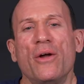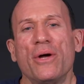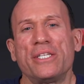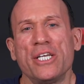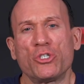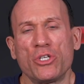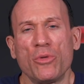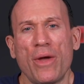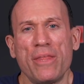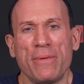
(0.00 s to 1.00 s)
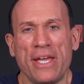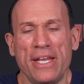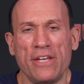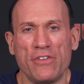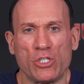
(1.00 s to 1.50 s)
it's interesting the way the
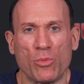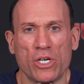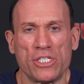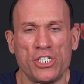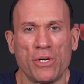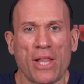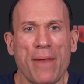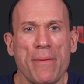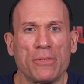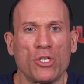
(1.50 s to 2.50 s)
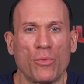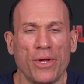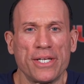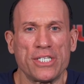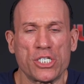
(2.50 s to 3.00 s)
bikini division works this year. A lot of people don't
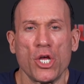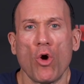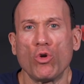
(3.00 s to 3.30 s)
realize this.